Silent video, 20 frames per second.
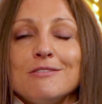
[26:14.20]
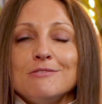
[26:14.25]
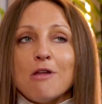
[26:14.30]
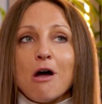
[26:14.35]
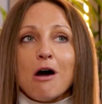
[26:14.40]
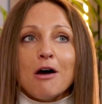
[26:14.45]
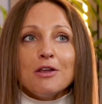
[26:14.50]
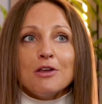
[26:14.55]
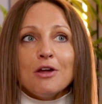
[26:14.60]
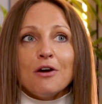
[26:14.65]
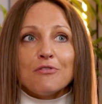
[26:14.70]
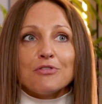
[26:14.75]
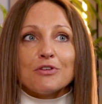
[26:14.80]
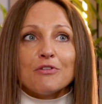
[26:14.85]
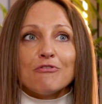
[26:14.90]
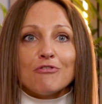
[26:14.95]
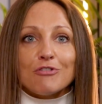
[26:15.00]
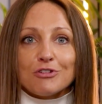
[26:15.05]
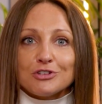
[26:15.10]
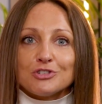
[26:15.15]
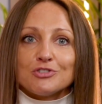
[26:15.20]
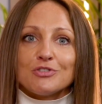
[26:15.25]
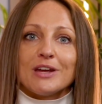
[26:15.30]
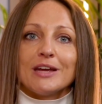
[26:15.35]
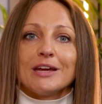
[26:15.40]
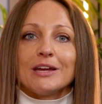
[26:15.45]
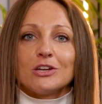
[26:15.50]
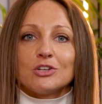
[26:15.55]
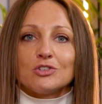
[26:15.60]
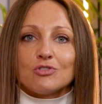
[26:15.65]
None of the
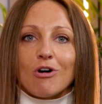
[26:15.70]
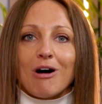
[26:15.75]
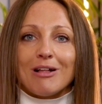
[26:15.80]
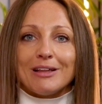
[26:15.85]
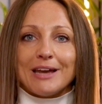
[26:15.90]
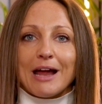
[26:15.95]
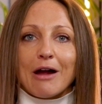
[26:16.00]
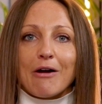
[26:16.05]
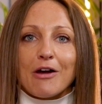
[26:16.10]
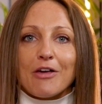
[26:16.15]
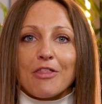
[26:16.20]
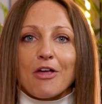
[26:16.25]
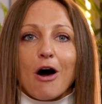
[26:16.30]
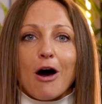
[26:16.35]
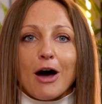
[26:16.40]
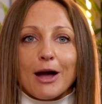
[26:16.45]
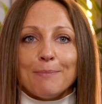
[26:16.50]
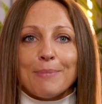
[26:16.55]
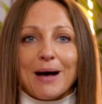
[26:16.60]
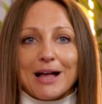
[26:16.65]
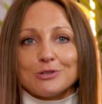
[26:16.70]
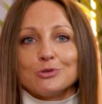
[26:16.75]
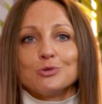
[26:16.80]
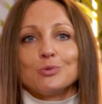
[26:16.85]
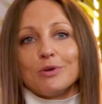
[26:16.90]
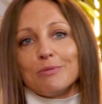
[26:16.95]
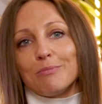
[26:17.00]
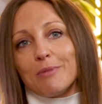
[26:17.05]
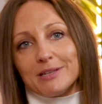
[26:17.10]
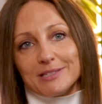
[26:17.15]
frustrating trial and error that I battled
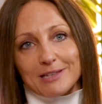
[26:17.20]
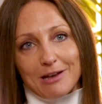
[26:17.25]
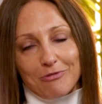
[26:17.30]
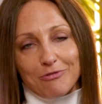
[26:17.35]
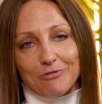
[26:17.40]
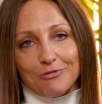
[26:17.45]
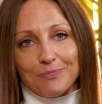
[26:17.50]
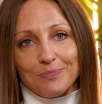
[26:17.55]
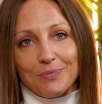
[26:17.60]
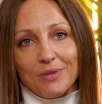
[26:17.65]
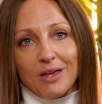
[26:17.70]
with myself.